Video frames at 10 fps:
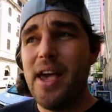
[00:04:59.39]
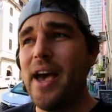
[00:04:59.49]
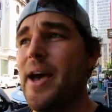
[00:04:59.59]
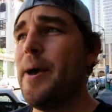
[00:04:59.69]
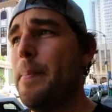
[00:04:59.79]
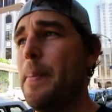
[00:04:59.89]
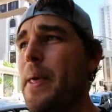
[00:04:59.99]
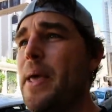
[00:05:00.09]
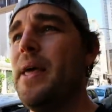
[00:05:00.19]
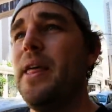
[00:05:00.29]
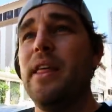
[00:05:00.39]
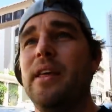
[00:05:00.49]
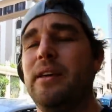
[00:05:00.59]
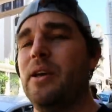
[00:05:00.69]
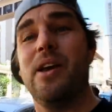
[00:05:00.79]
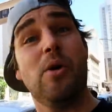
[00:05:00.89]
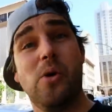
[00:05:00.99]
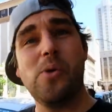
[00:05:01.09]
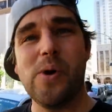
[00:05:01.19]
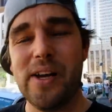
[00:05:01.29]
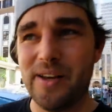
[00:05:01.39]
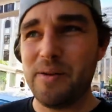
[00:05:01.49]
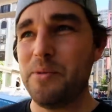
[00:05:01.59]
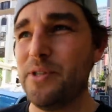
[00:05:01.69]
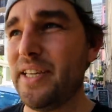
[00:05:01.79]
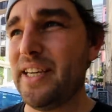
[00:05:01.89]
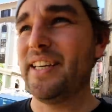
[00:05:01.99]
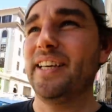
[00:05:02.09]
Um, oh, music.